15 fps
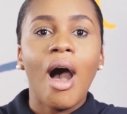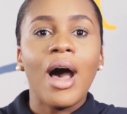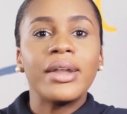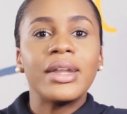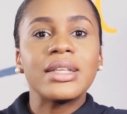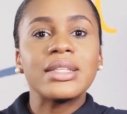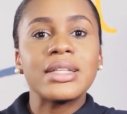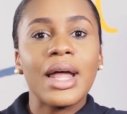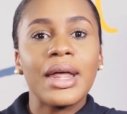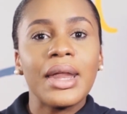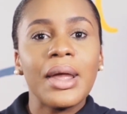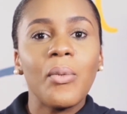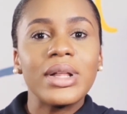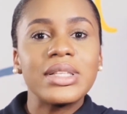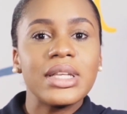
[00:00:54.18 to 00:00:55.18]

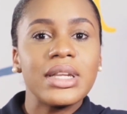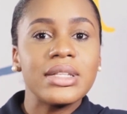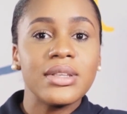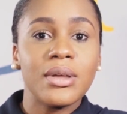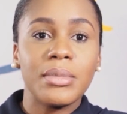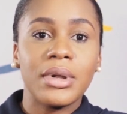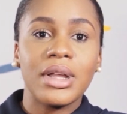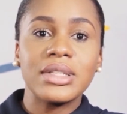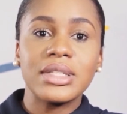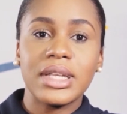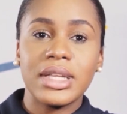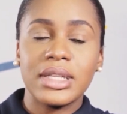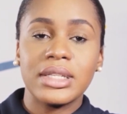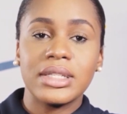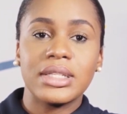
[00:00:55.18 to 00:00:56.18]
Understanding what a determinant
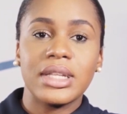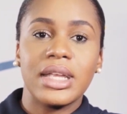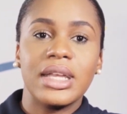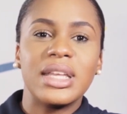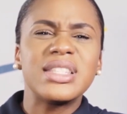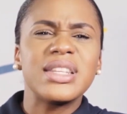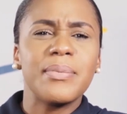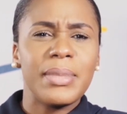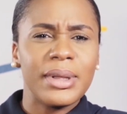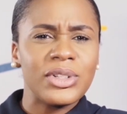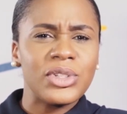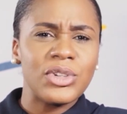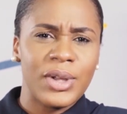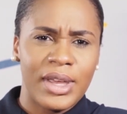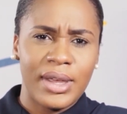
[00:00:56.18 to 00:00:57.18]
is a
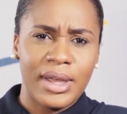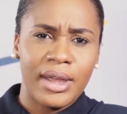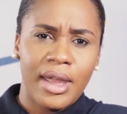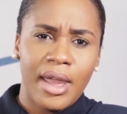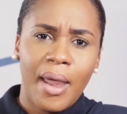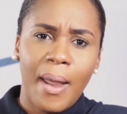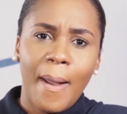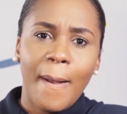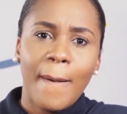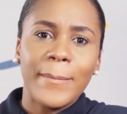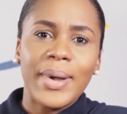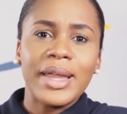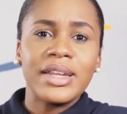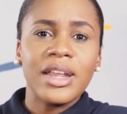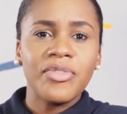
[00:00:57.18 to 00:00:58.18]
bit tricky.
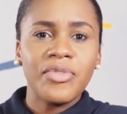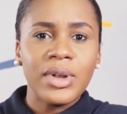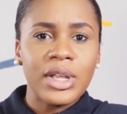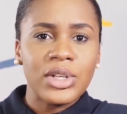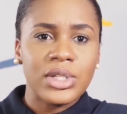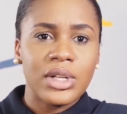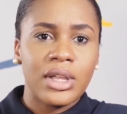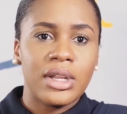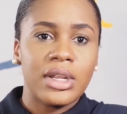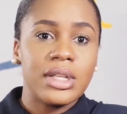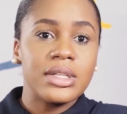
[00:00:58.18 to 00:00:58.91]
By definition, the